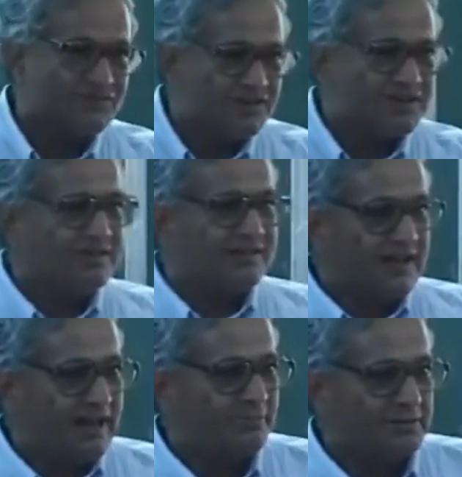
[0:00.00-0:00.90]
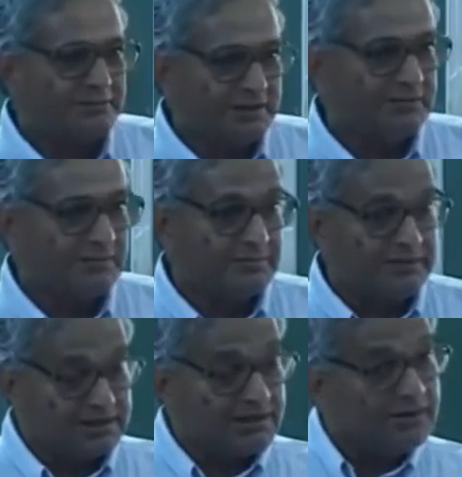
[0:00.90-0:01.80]
changing the RPM little bit,
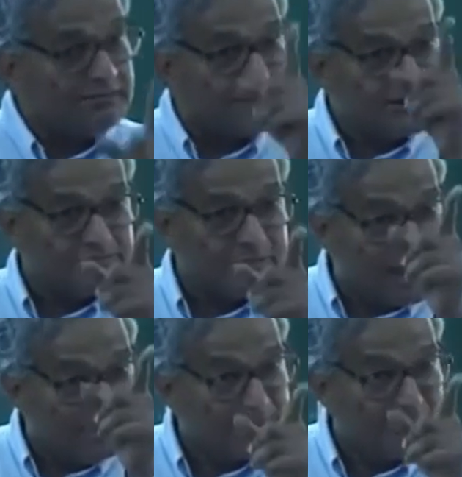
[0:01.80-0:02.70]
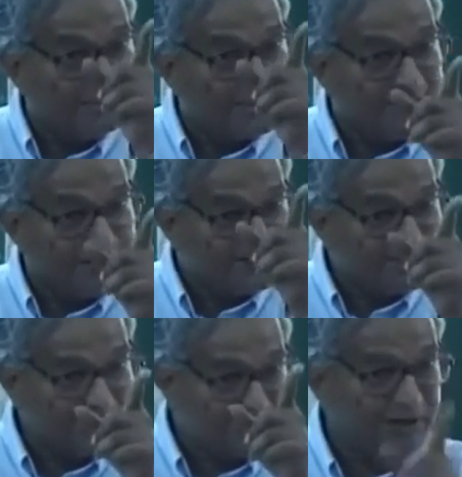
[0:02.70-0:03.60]
but he always keeps the RPM at a
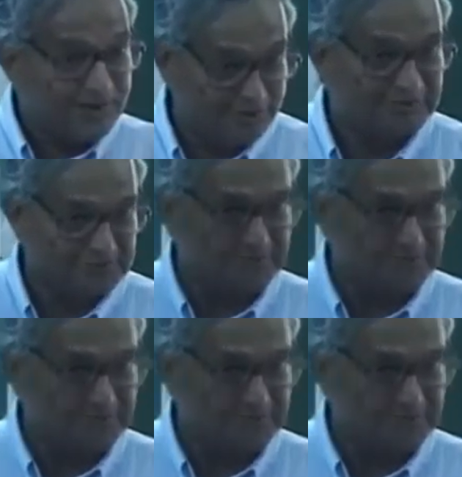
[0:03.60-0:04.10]
fixed value.